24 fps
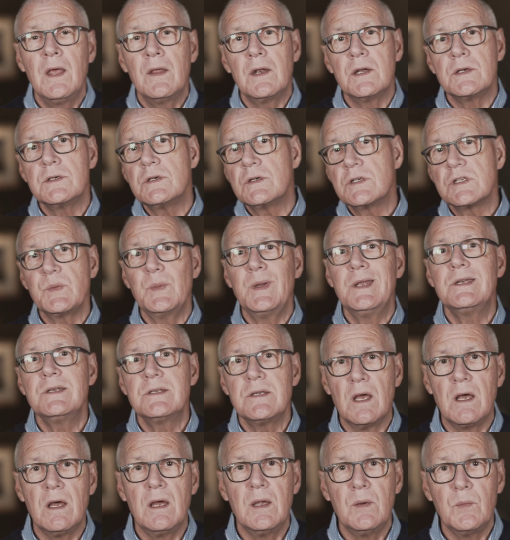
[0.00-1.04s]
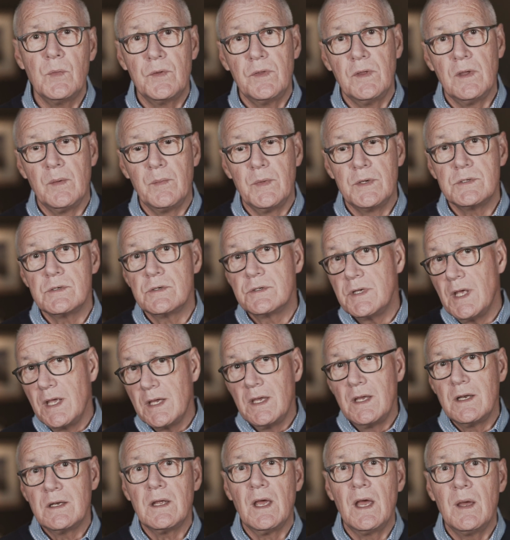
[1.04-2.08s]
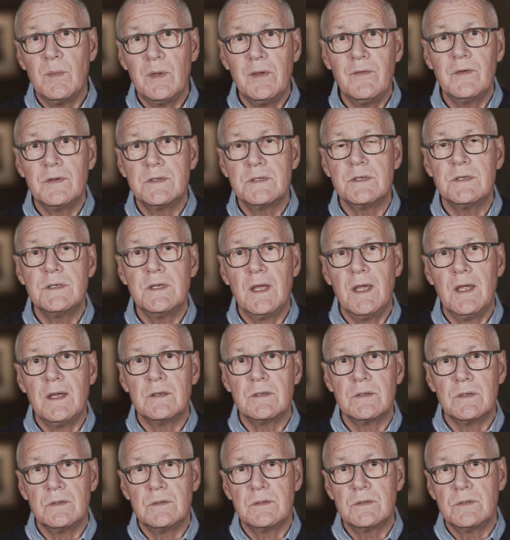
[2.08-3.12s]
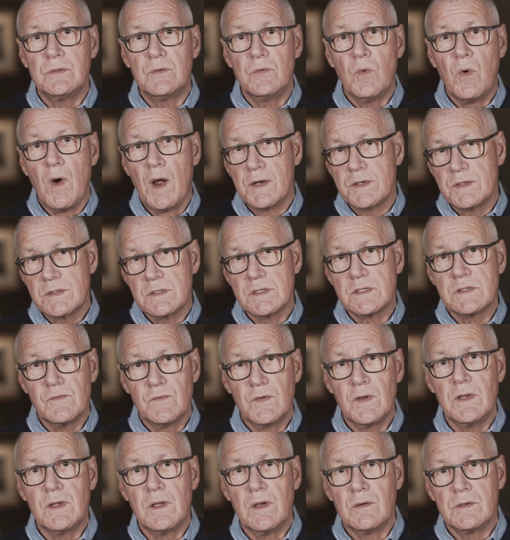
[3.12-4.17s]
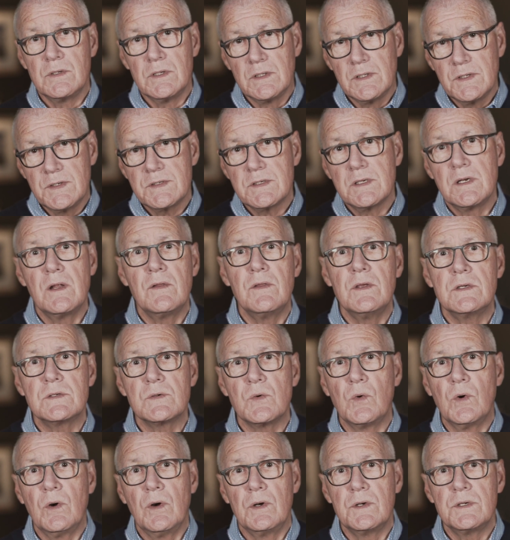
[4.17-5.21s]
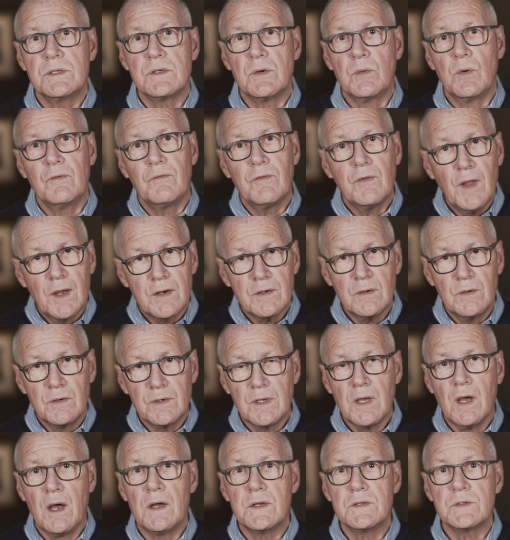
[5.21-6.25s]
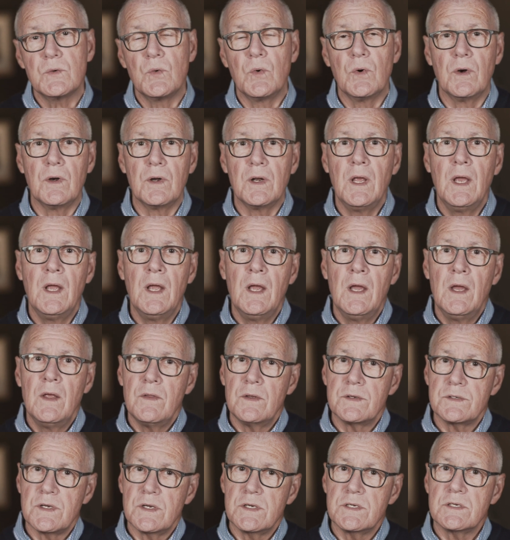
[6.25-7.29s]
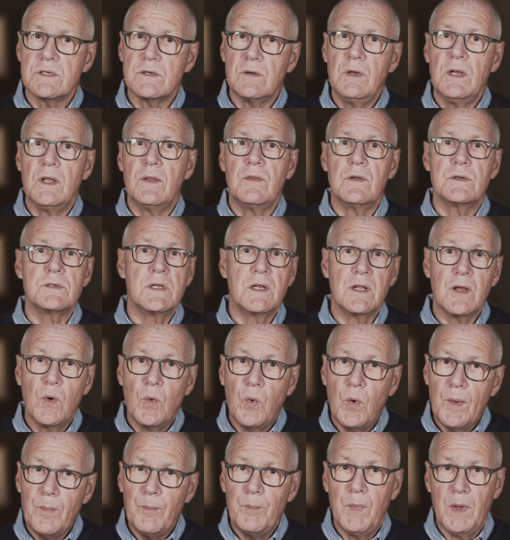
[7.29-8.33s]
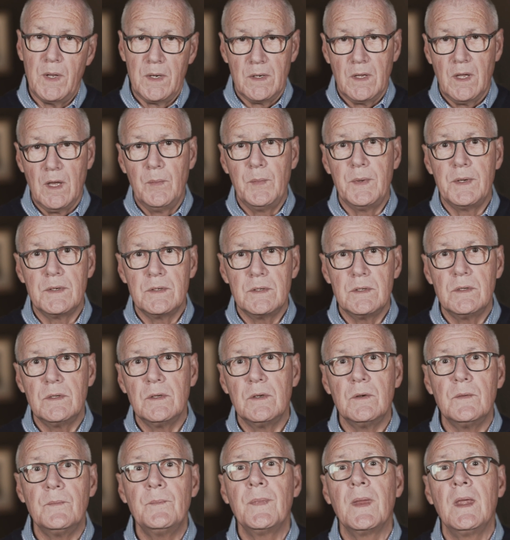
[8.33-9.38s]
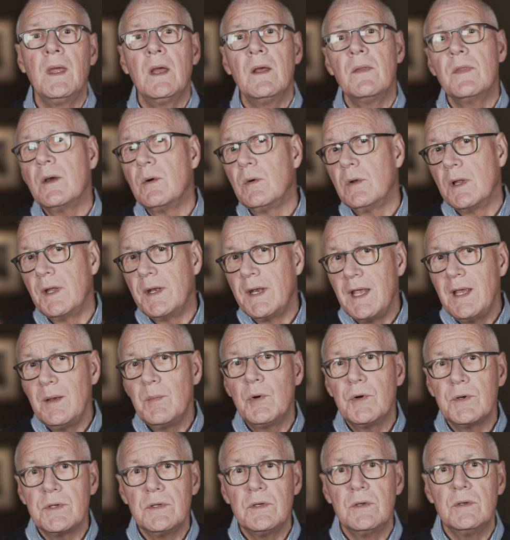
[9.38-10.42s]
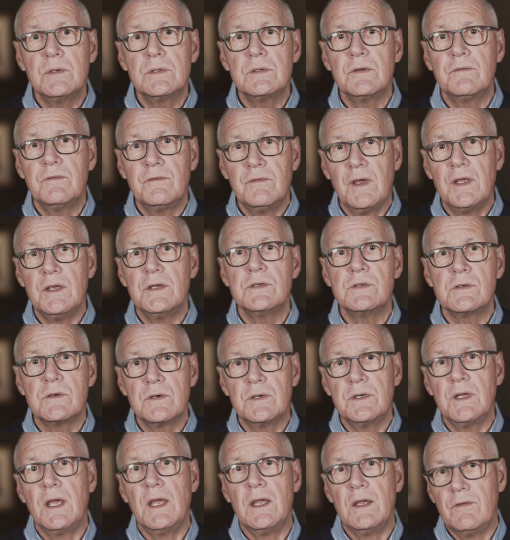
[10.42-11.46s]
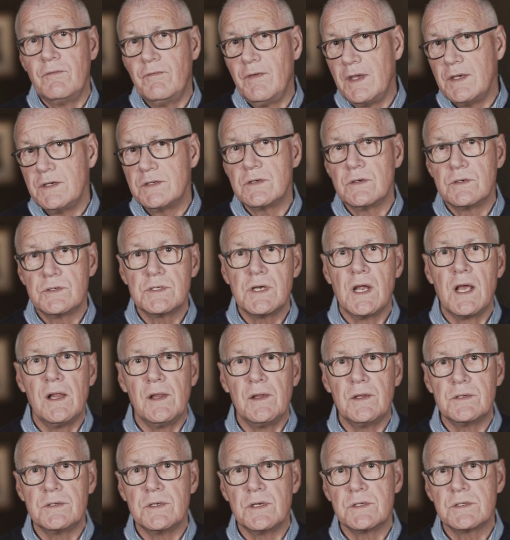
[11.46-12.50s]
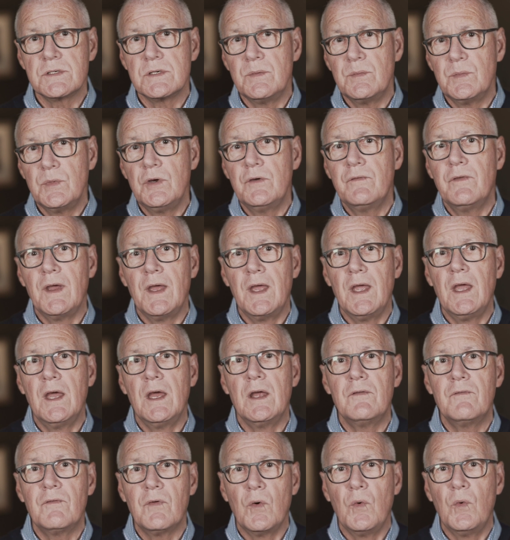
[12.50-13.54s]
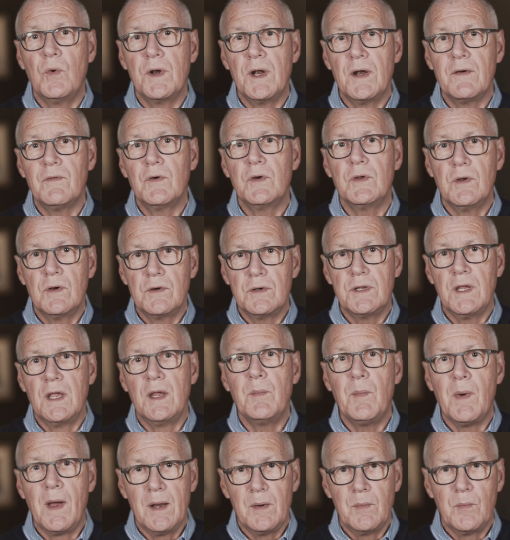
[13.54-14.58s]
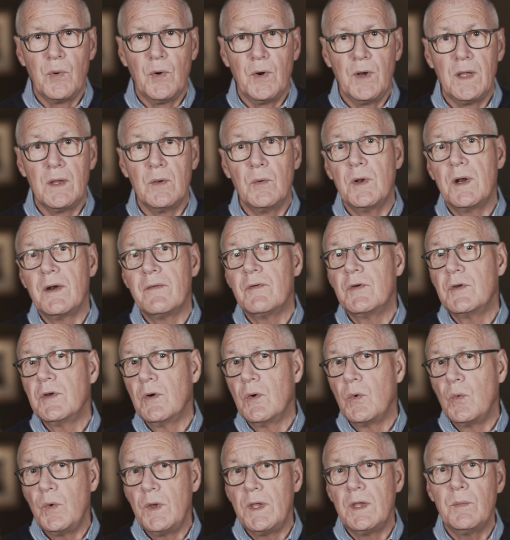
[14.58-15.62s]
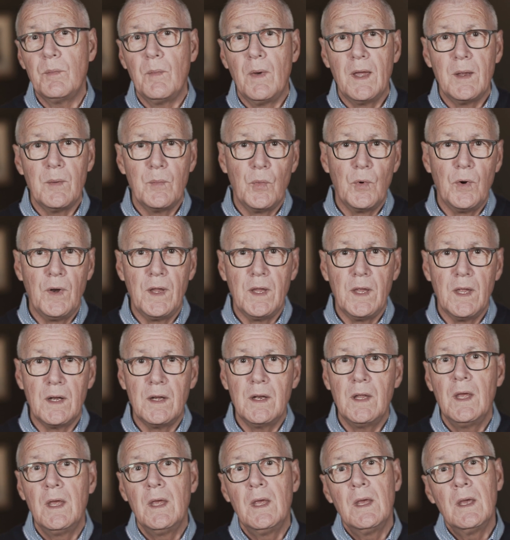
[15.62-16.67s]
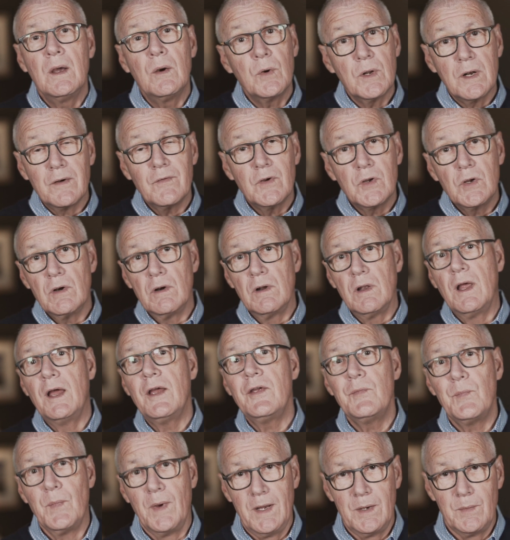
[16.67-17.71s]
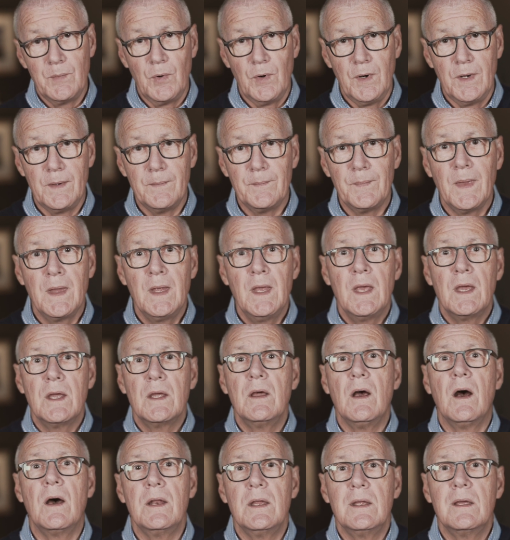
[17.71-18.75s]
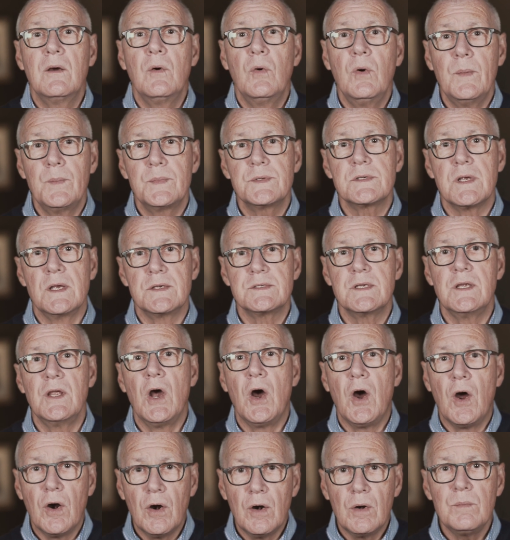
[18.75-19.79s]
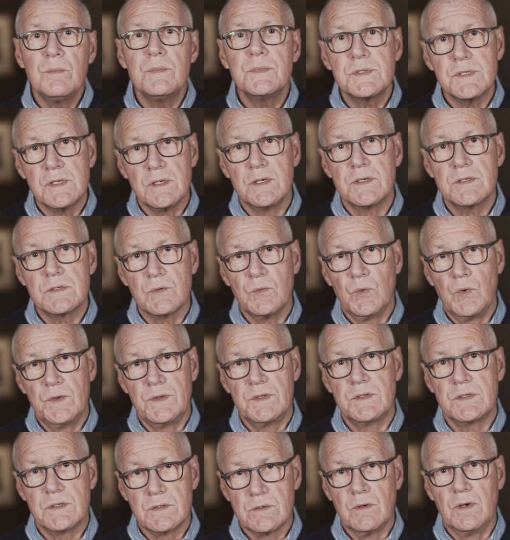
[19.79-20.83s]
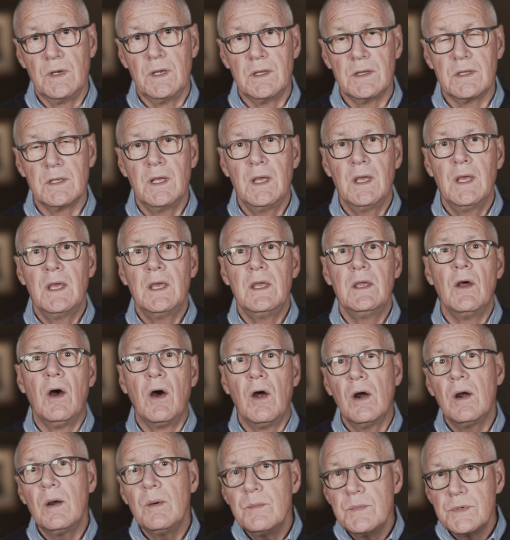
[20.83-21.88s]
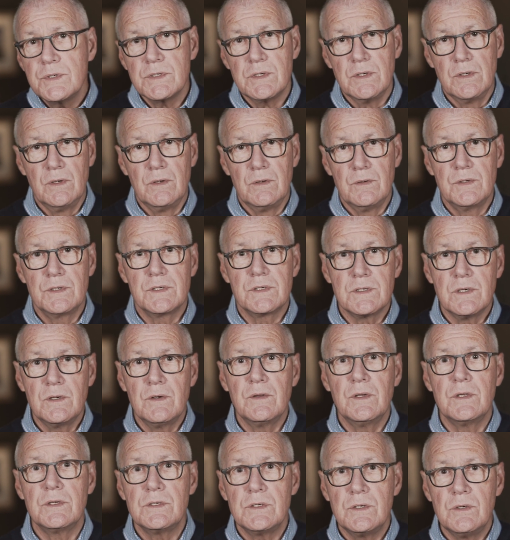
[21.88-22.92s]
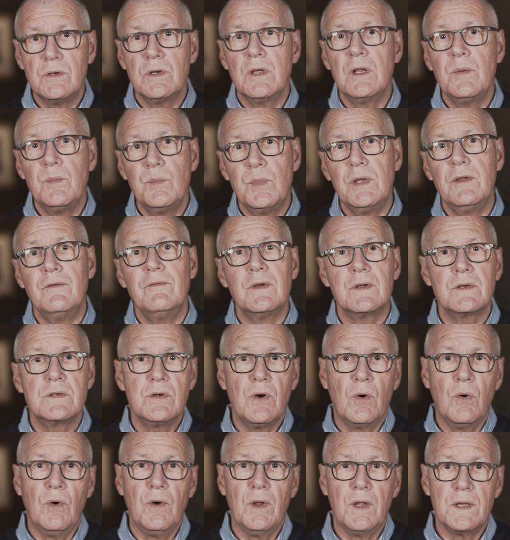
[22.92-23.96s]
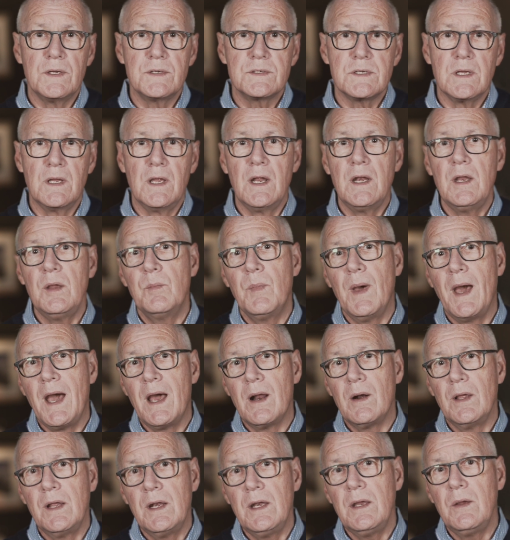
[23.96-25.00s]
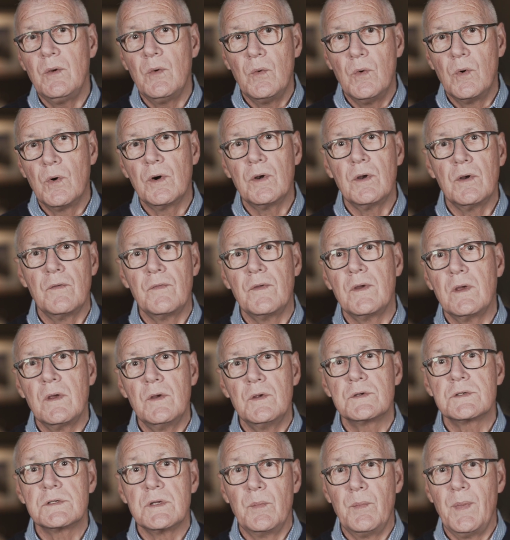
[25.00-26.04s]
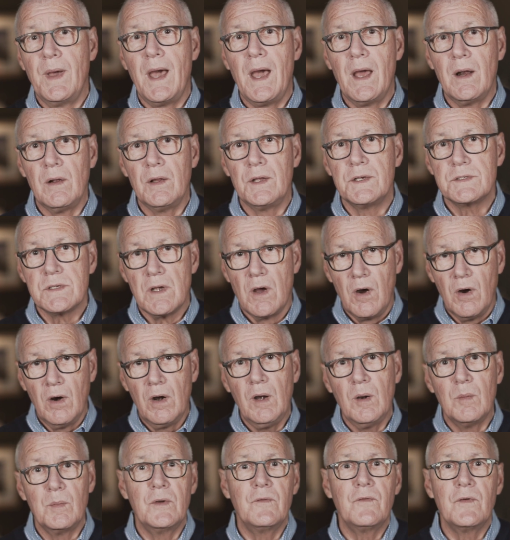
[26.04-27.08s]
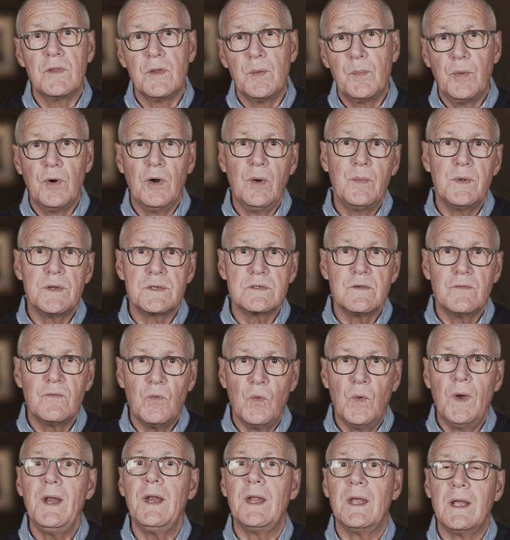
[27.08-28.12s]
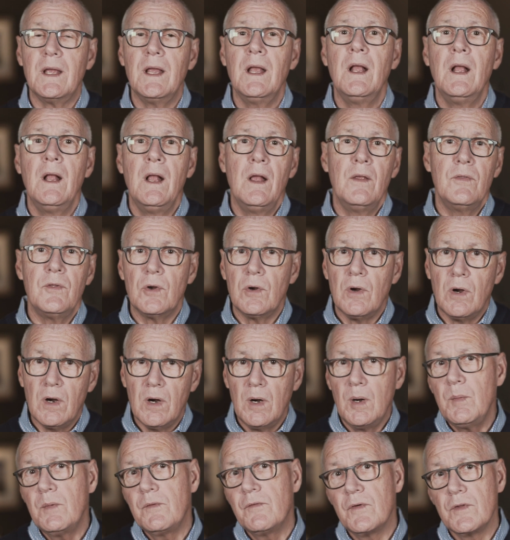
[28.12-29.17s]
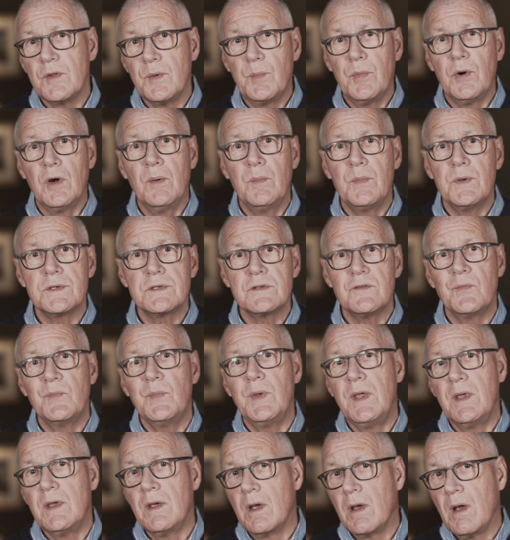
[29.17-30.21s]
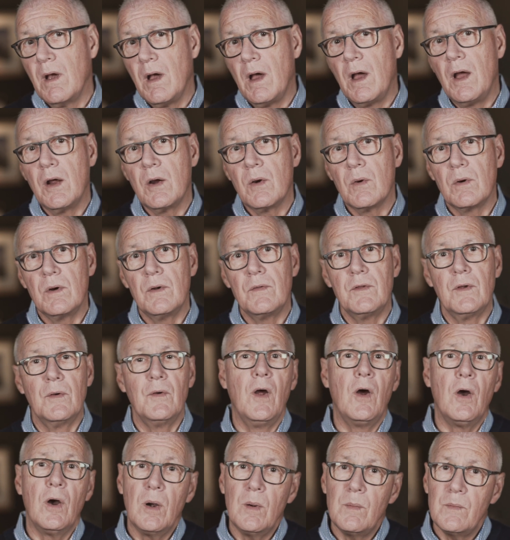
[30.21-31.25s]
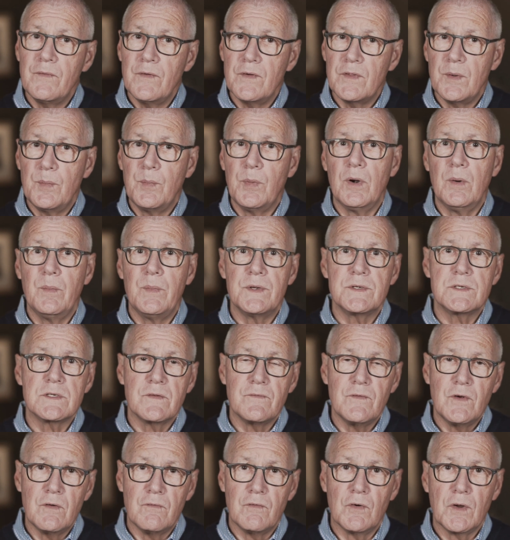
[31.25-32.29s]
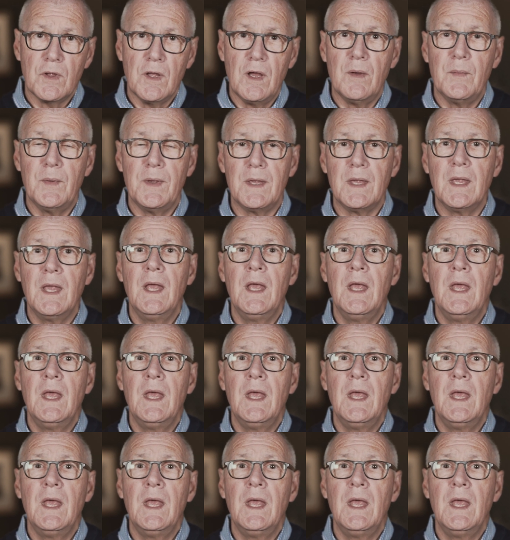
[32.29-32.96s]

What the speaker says: As you spend time with him, as you're taking time even today to watch this video, to listen to these words, to reflect on God's word, there's a strength, there's an equipment coming to you that will enable you to face your day, face your challenges, to move ahead for whatever your day might bring, whatever your week might bring, and whatever your life might bring. God equips us. He arms us with strength. He arms you so that you can be victorious. See, any warrior that goes to battle is armed for the purpose of winning. They're armed for the purpose of being a conqueror. They're armed for the purpose of overcoming.